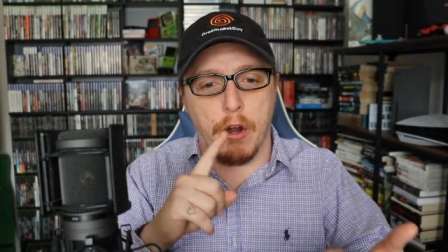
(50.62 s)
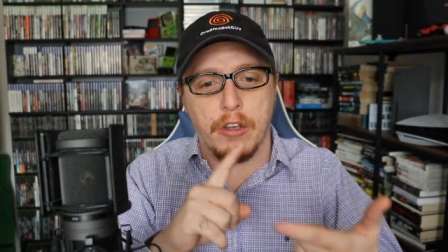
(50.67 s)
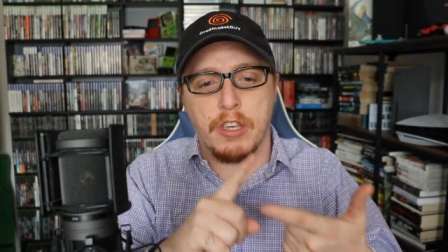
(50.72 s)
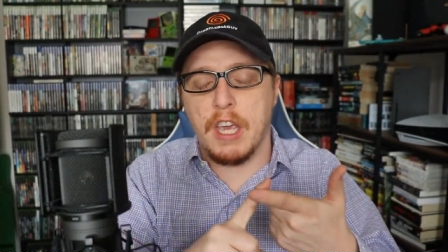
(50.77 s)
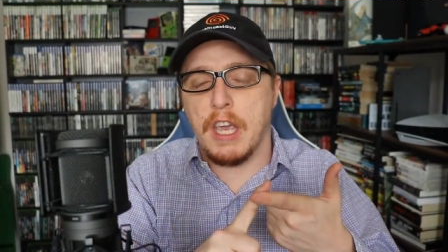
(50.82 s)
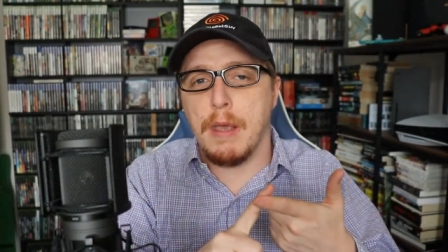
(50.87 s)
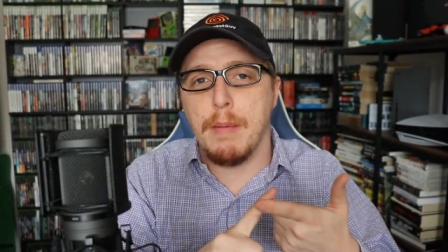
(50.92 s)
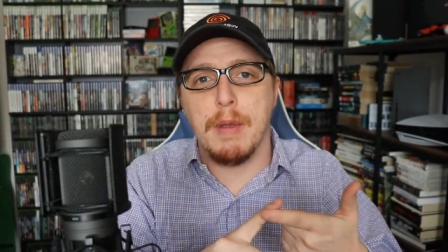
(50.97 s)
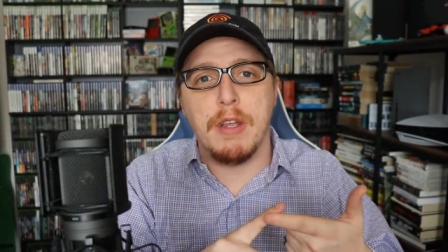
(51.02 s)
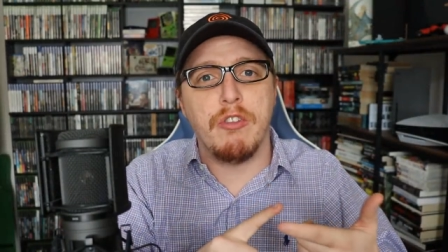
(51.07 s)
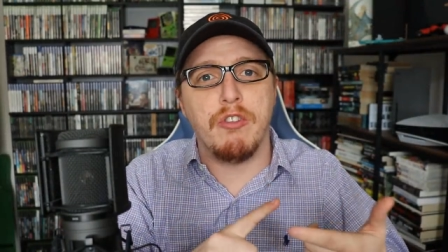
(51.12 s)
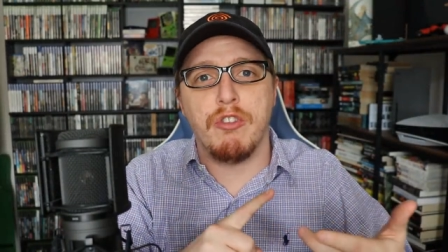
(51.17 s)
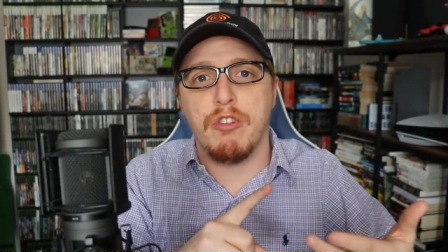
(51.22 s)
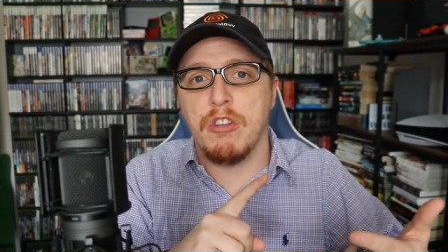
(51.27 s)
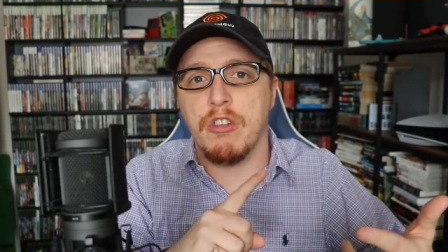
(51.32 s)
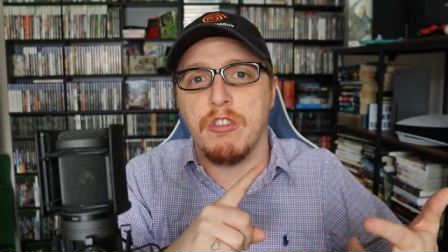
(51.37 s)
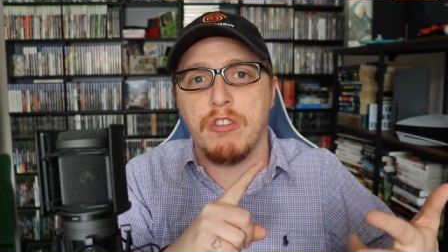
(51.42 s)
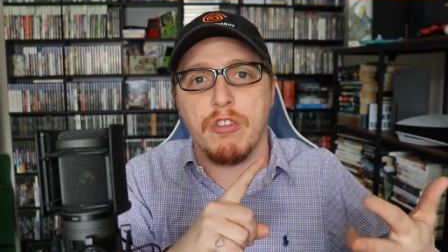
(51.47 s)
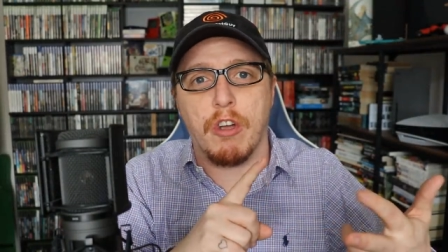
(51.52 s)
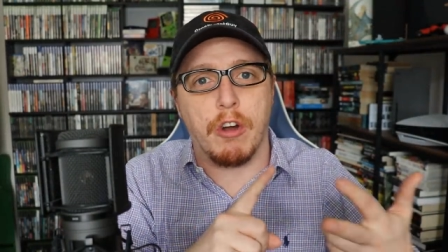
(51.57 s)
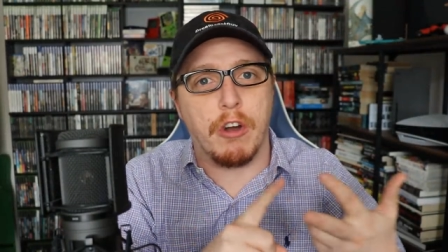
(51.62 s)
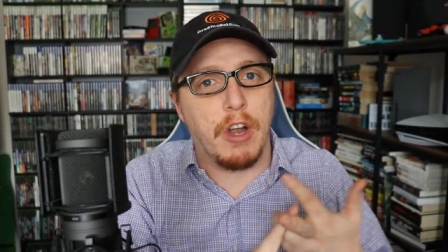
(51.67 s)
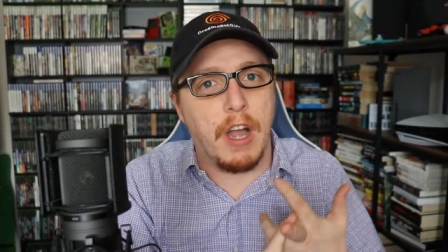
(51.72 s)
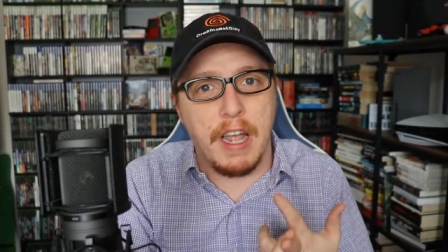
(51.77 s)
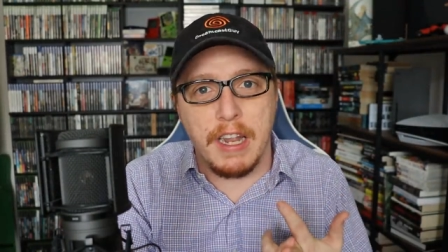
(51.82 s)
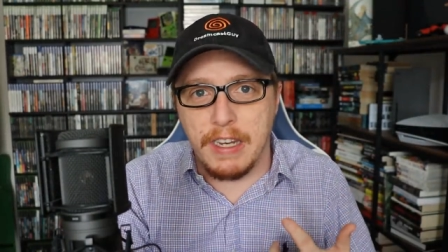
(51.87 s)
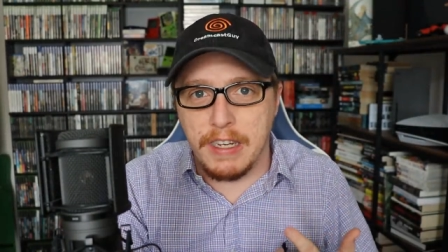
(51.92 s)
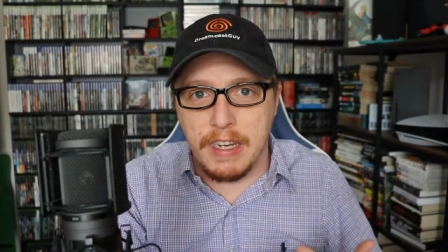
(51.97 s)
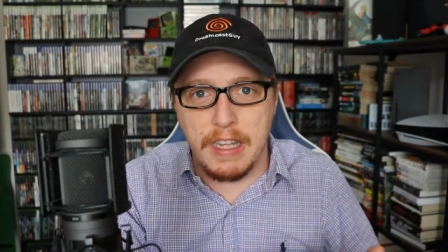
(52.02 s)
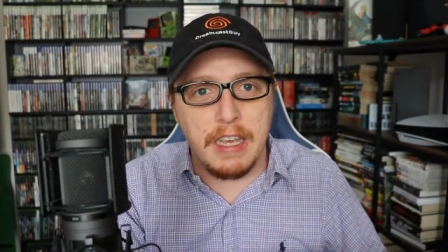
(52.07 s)
our game engines, our
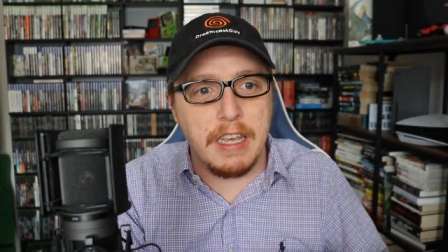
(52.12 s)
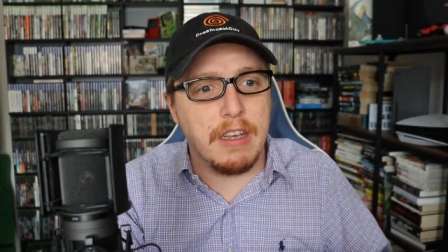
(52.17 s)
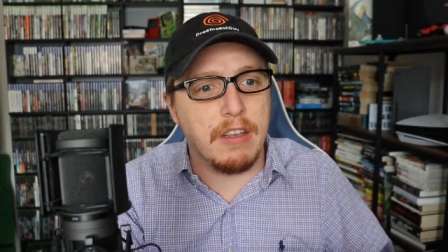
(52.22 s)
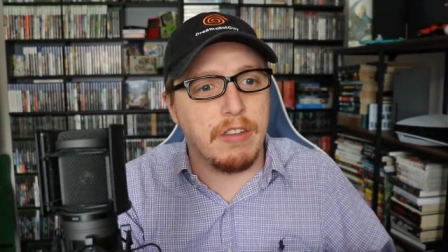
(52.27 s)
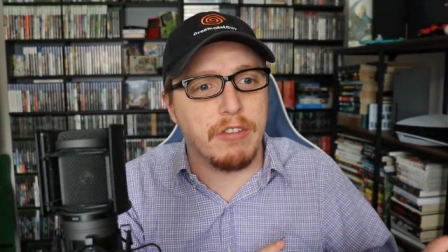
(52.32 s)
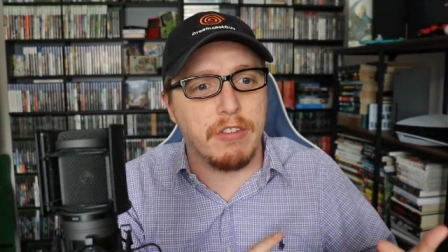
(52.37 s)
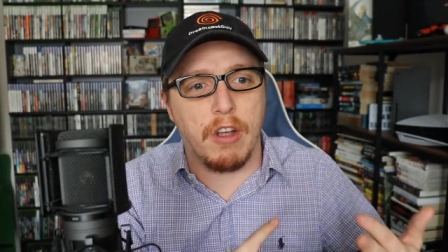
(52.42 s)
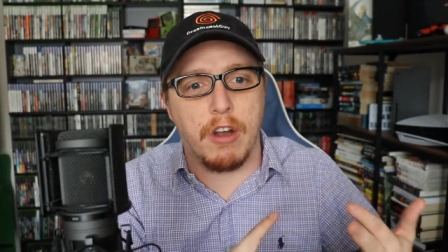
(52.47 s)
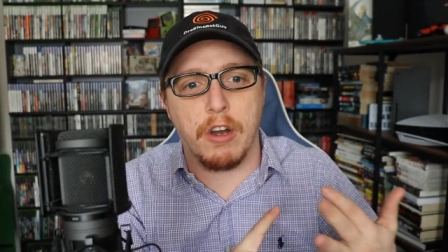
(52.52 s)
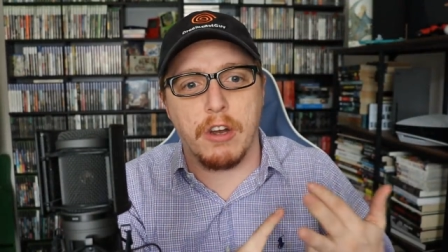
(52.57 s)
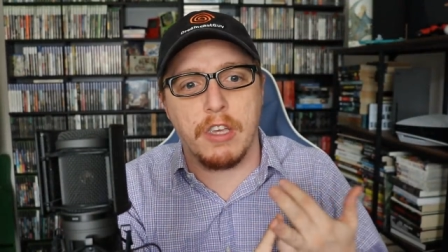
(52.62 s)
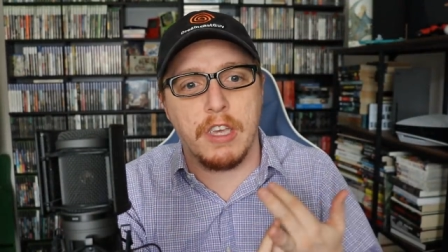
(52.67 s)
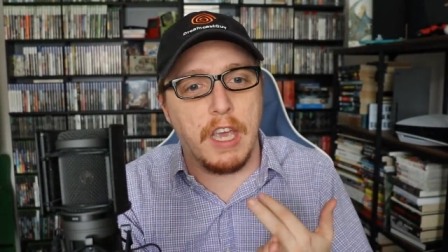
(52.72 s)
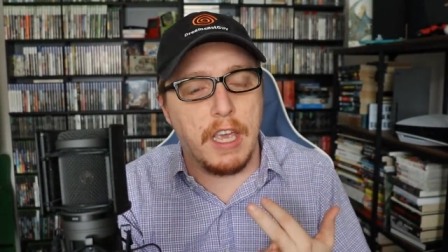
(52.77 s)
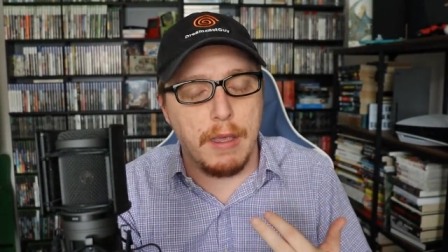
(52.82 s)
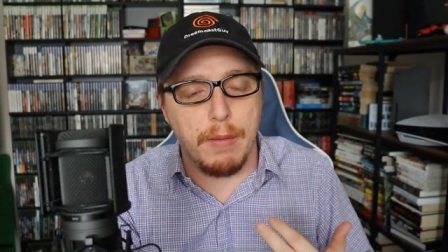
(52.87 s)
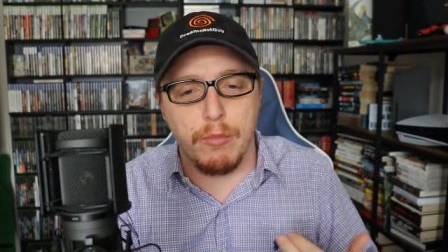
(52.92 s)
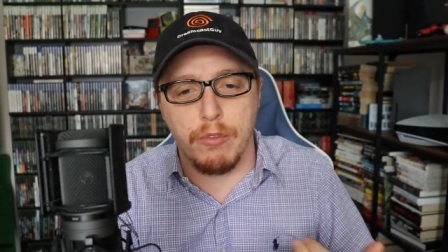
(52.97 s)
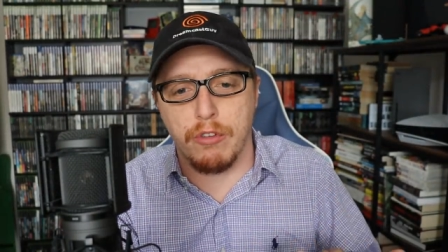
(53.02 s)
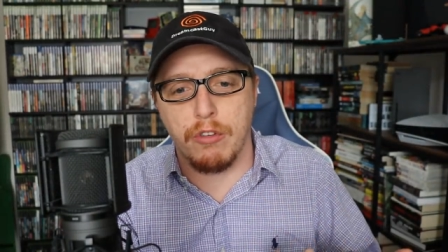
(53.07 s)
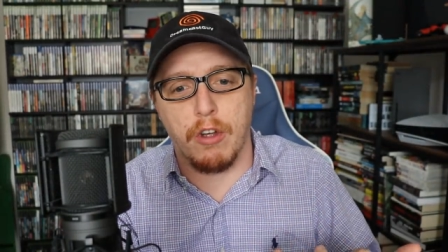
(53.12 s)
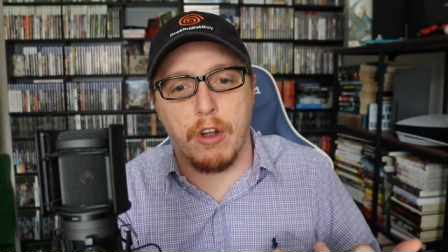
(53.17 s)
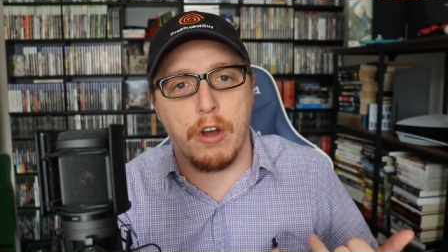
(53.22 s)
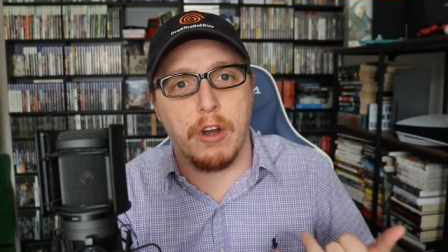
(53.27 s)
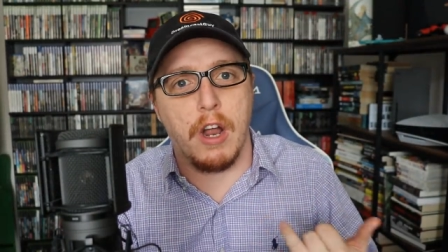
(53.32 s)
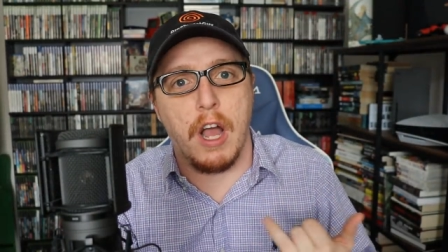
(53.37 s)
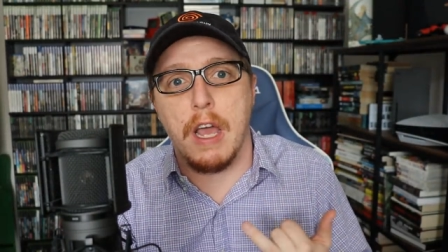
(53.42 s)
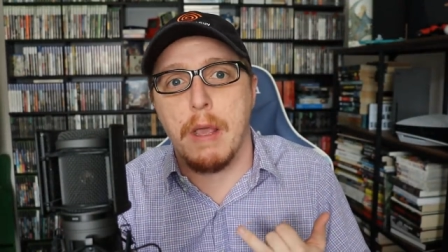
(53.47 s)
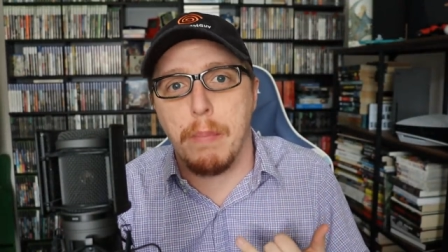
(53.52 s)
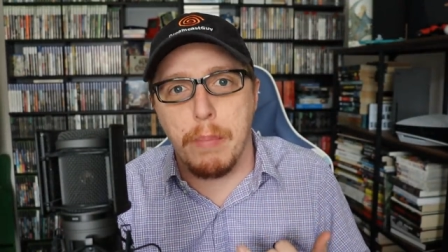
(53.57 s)
ideas, our games,
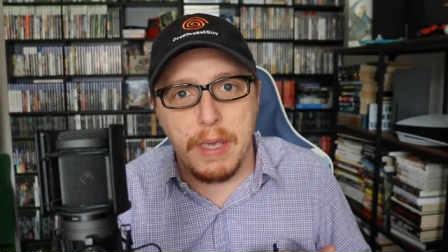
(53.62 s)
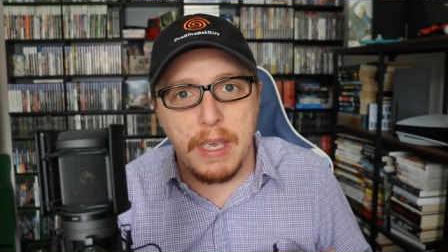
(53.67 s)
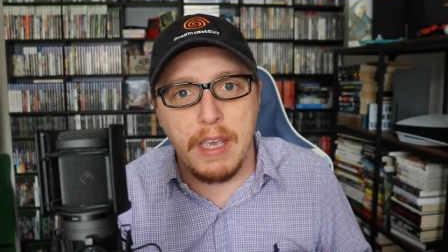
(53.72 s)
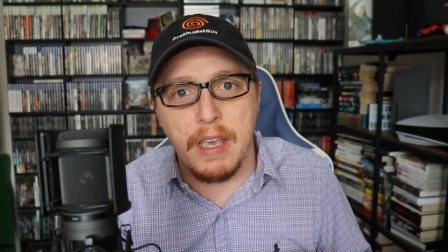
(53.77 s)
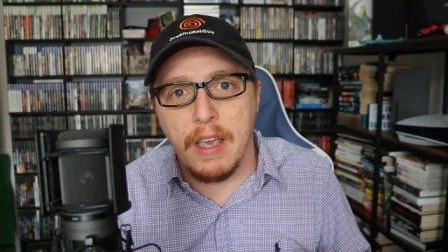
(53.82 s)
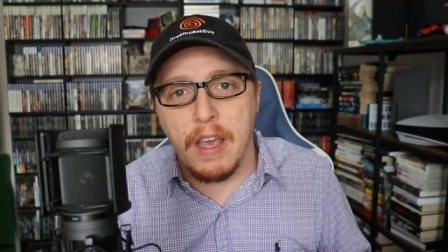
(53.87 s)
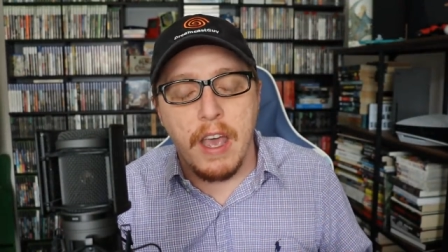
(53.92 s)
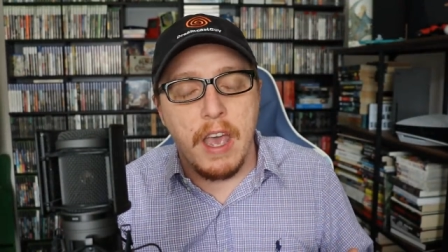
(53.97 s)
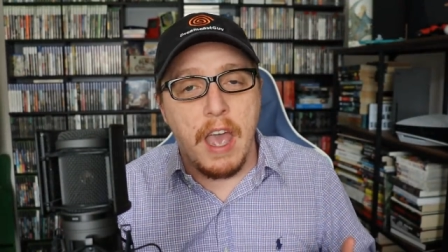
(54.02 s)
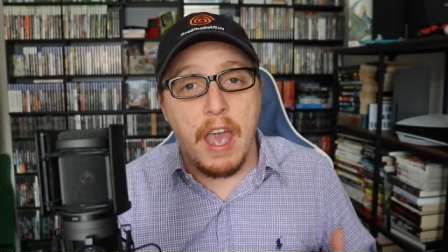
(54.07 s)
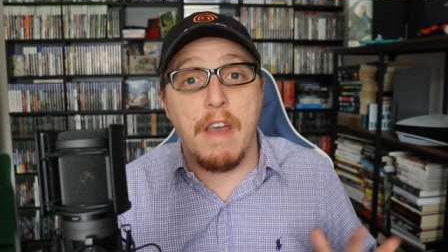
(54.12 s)
our IP,